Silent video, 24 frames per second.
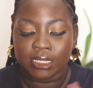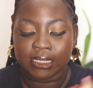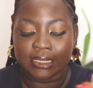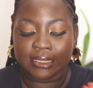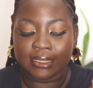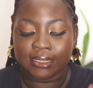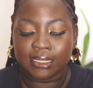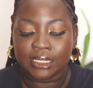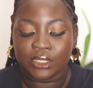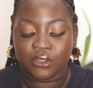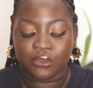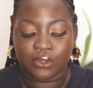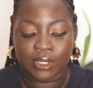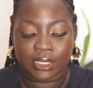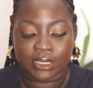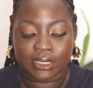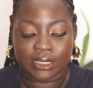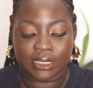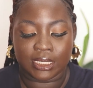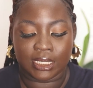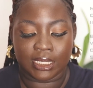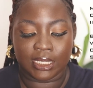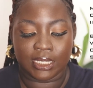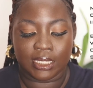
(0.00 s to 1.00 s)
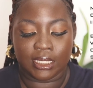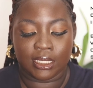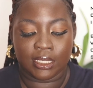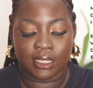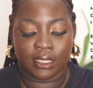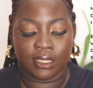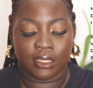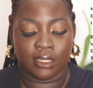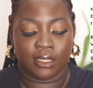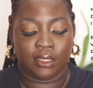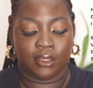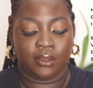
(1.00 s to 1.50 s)
citrusy
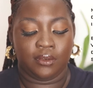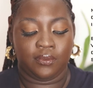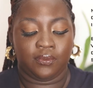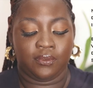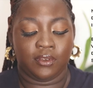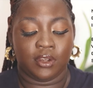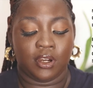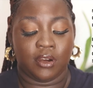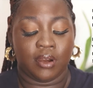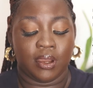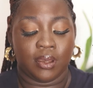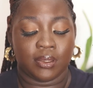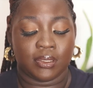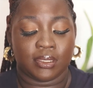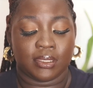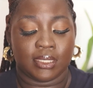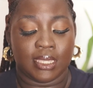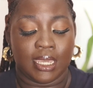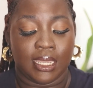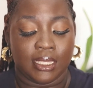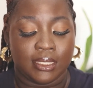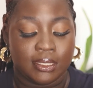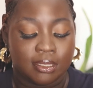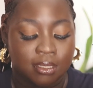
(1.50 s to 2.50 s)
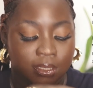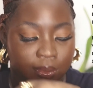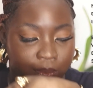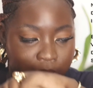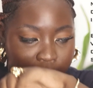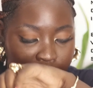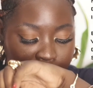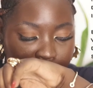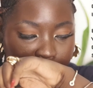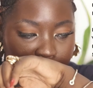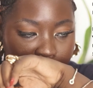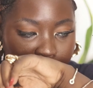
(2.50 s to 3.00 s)
floral scent
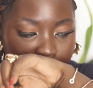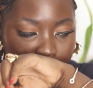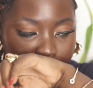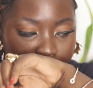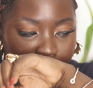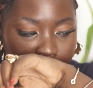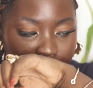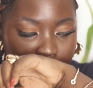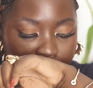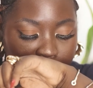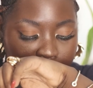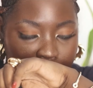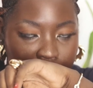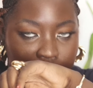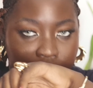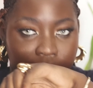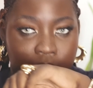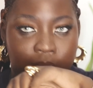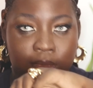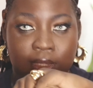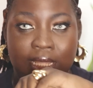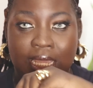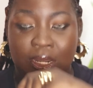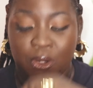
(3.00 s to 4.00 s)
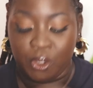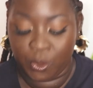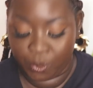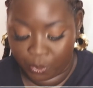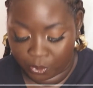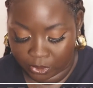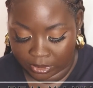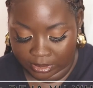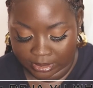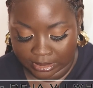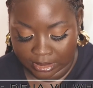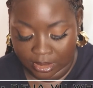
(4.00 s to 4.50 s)
that
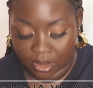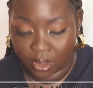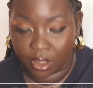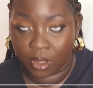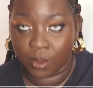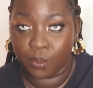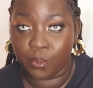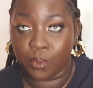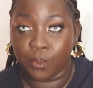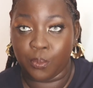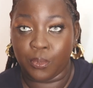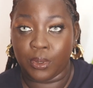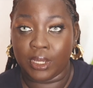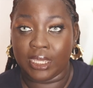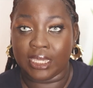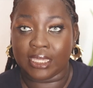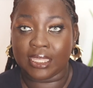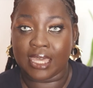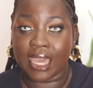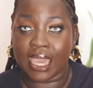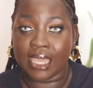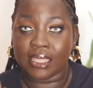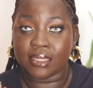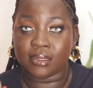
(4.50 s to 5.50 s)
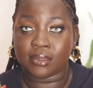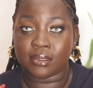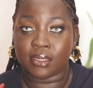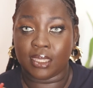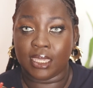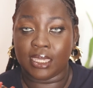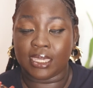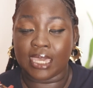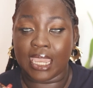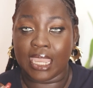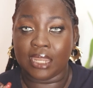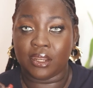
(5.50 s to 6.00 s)
opens it up, but it
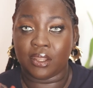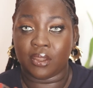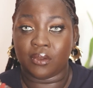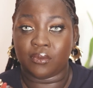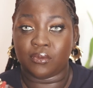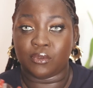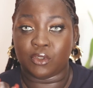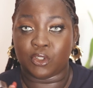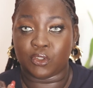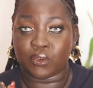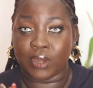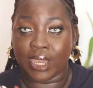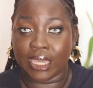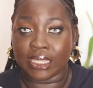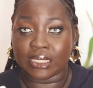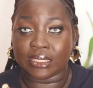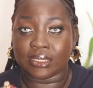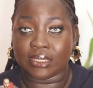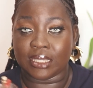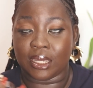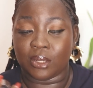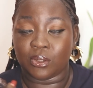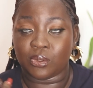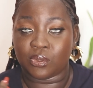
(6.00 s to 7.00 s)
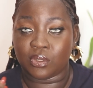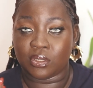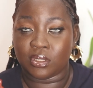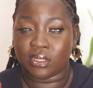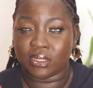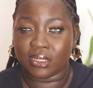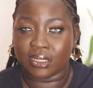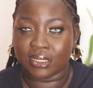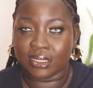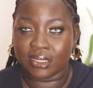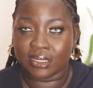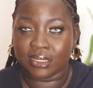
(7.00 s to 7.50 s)
kind of dries down to
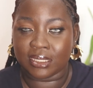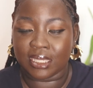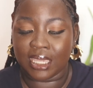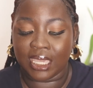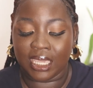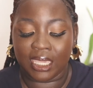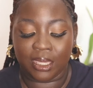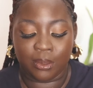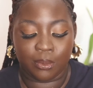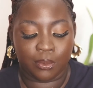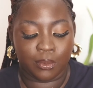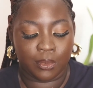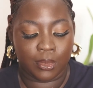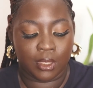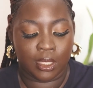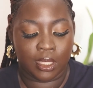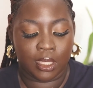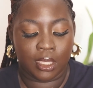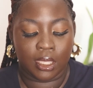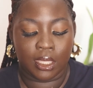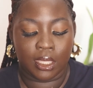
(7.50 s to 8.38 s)
the same